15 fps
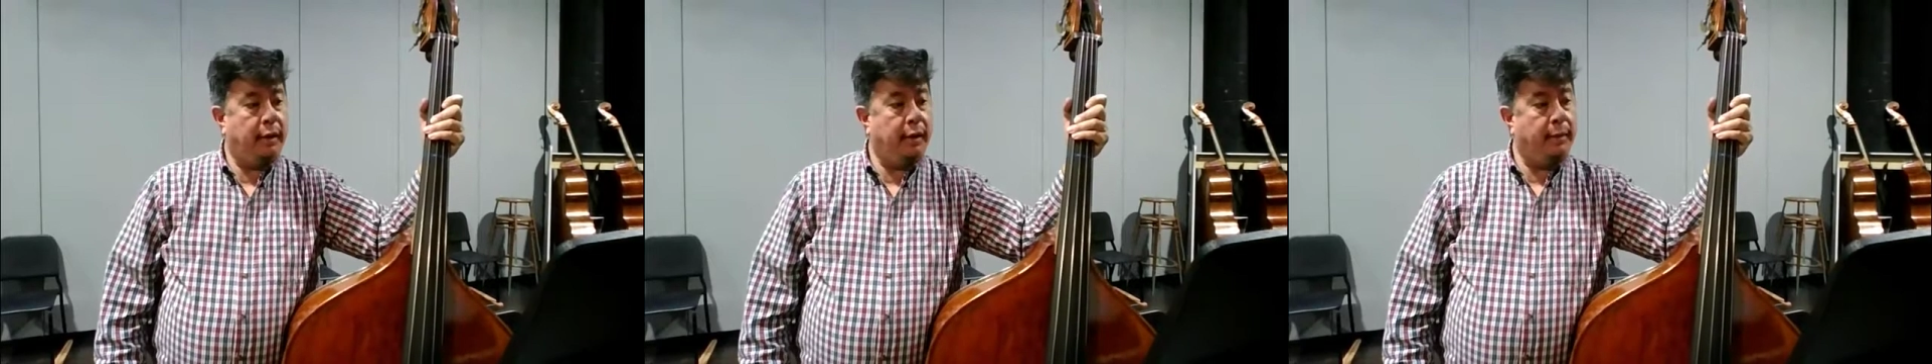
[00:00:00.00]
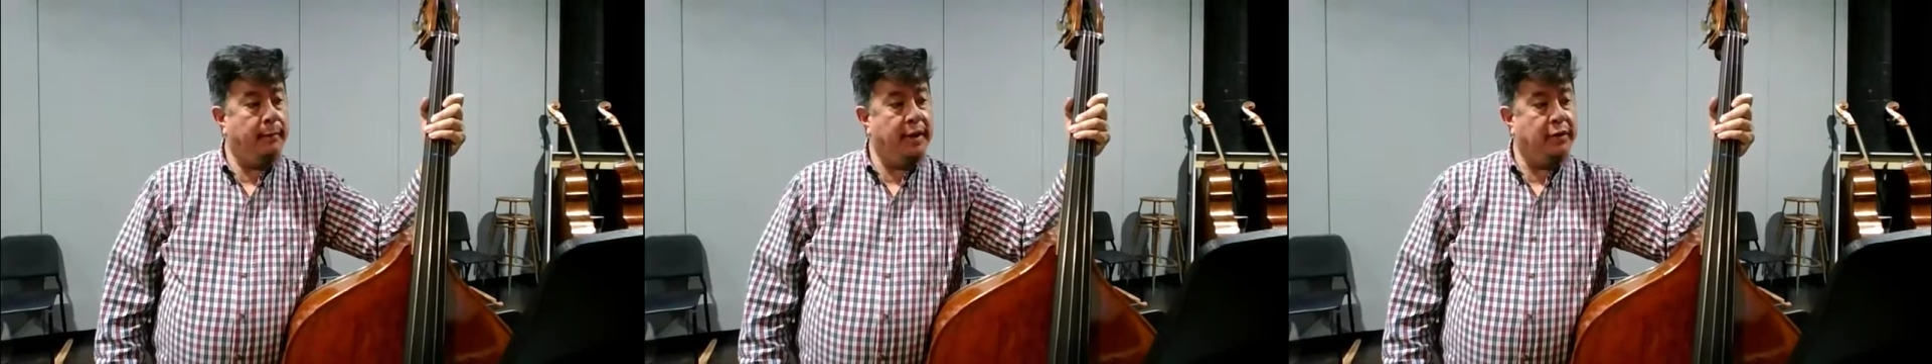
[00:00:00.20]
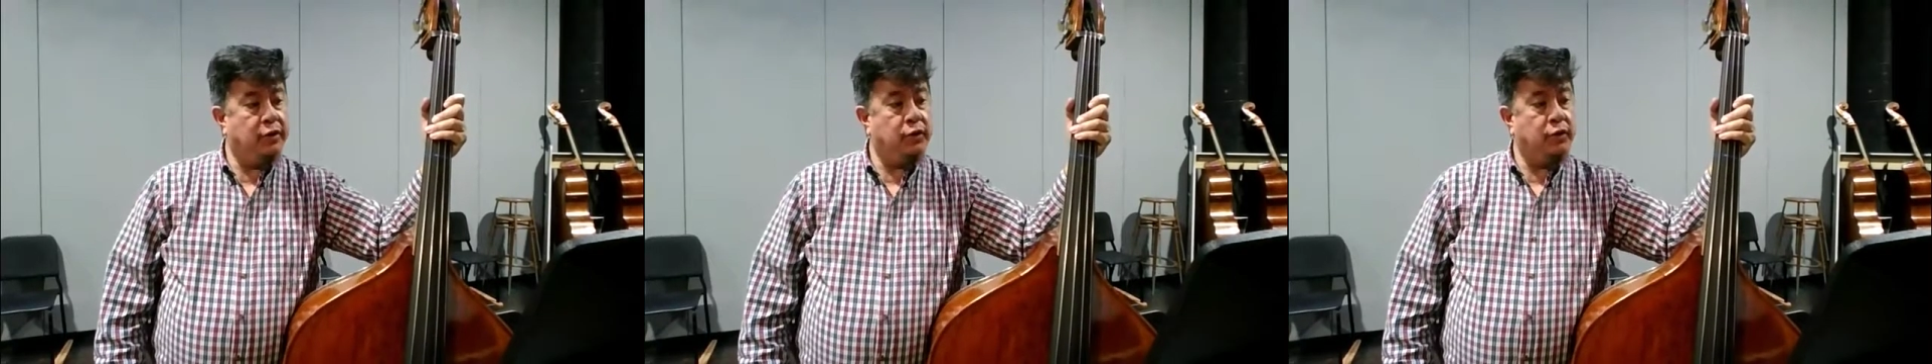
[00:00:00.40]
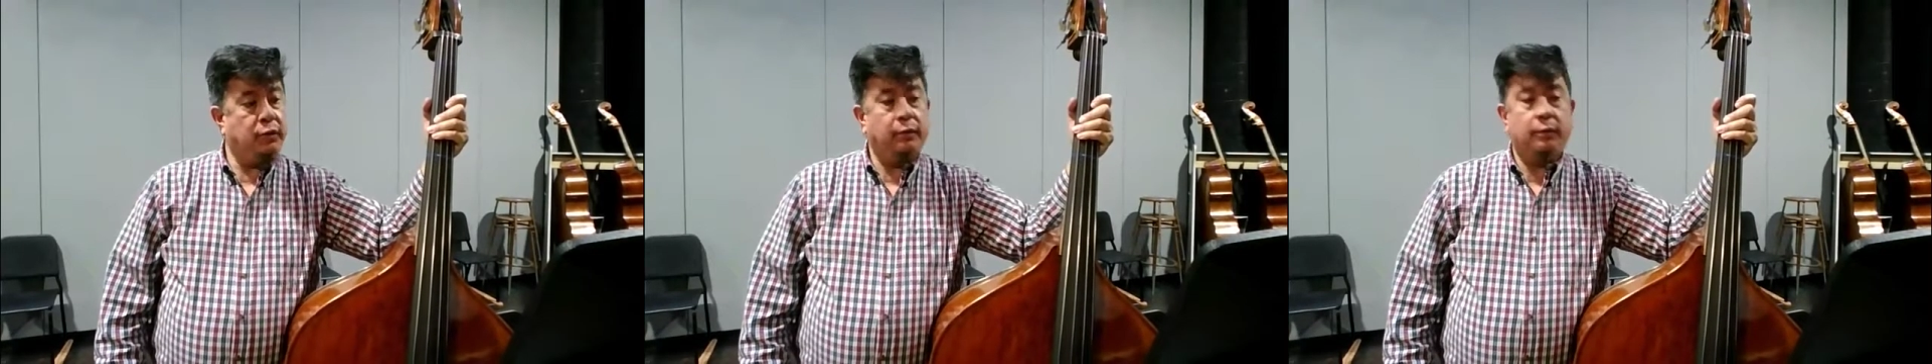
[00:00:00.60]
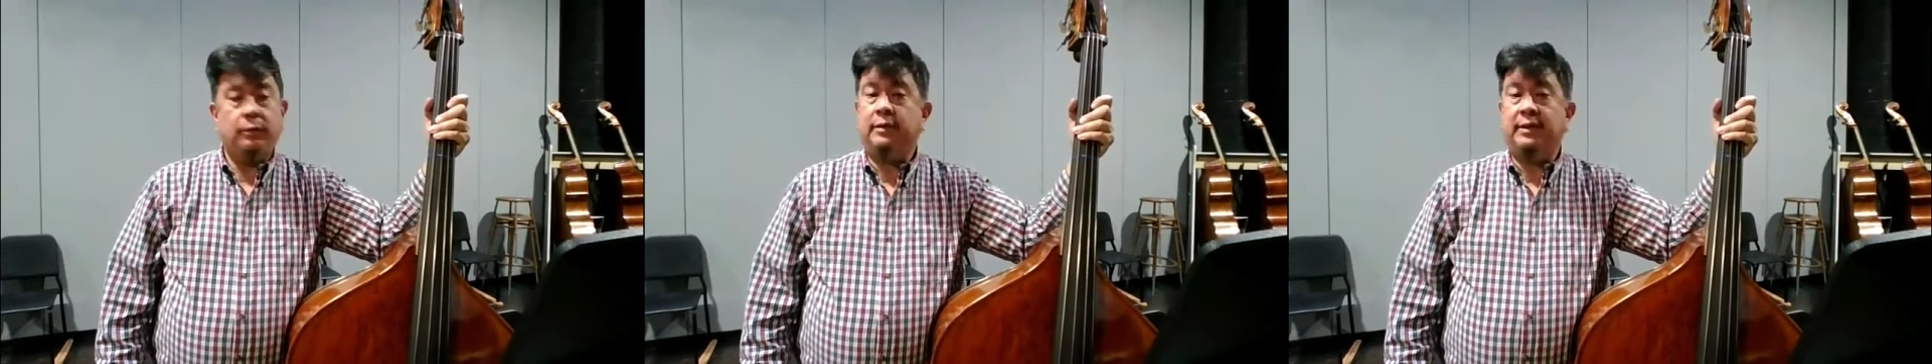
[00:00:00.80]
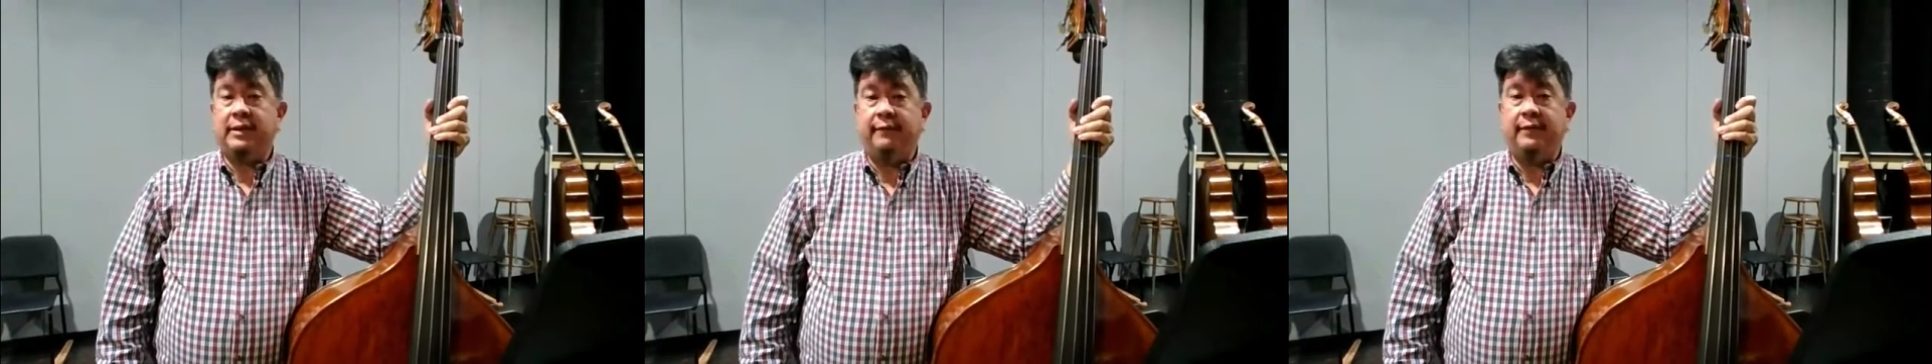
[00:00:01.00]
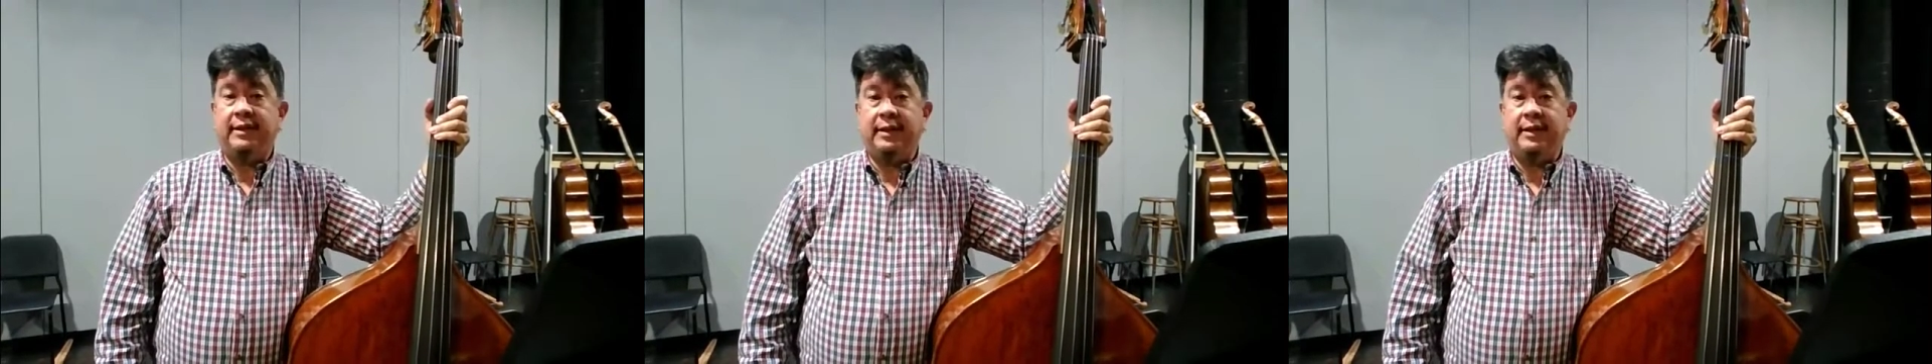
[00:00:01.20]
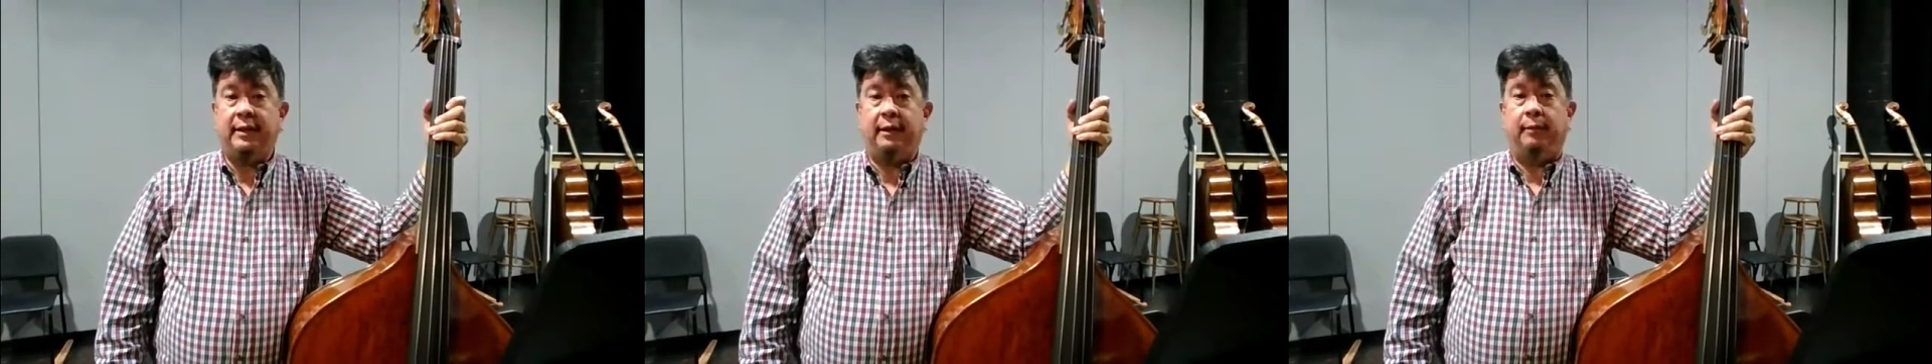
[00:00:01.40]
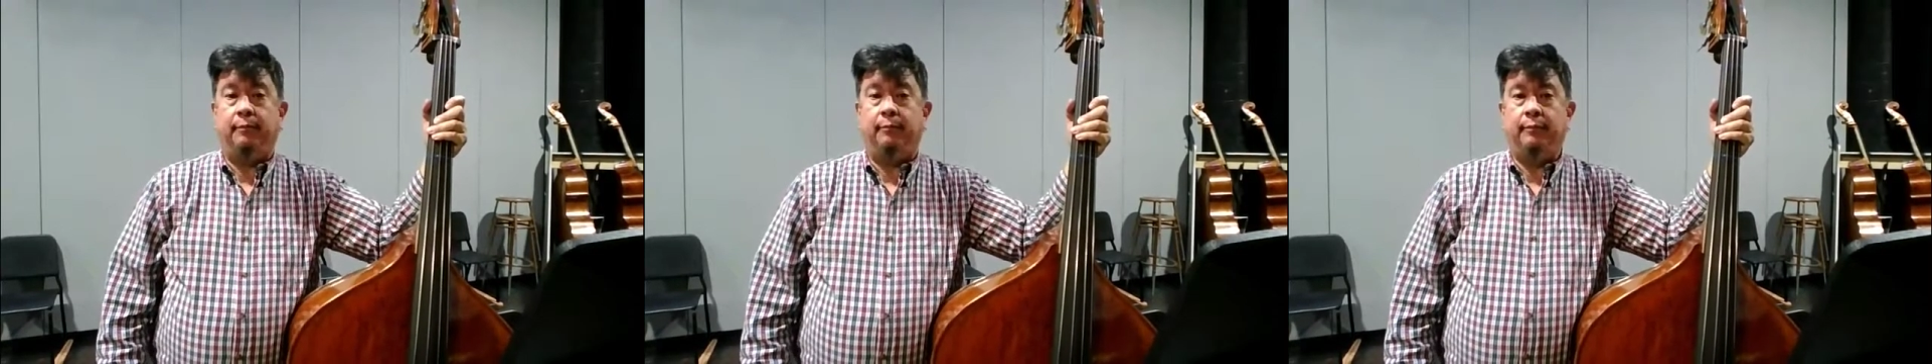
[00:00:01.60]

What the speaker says: measure 17.